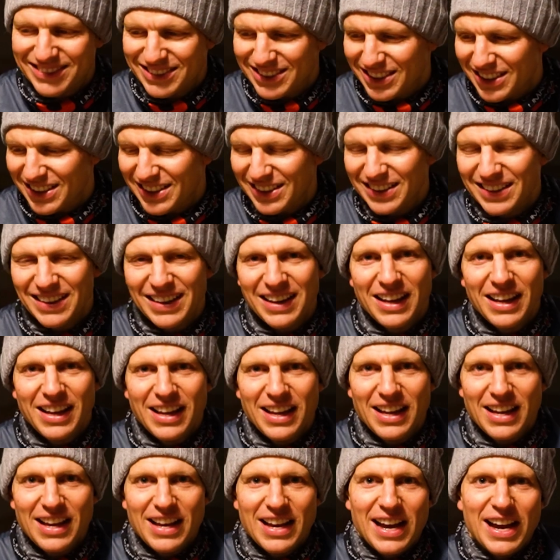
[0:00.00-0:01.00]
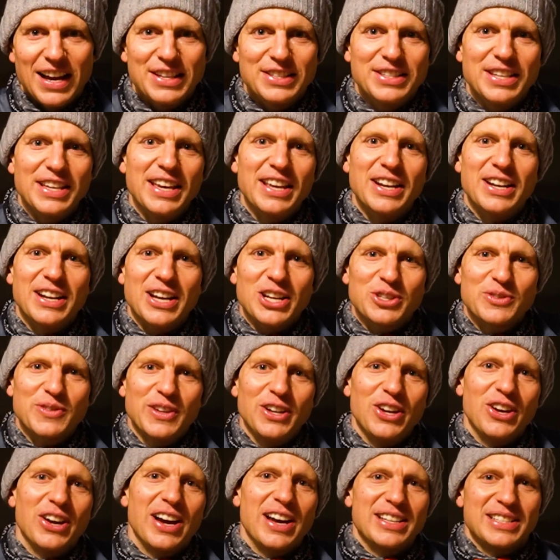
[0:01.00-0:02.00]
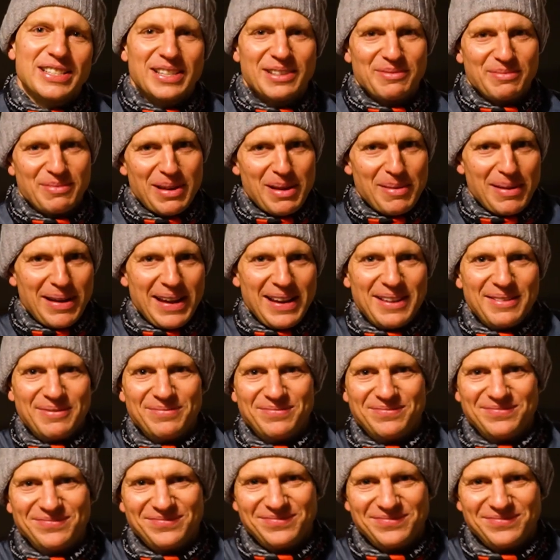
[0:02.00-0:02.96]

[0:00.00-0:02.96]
Shit. I see you in the next video, guys. Bye bye.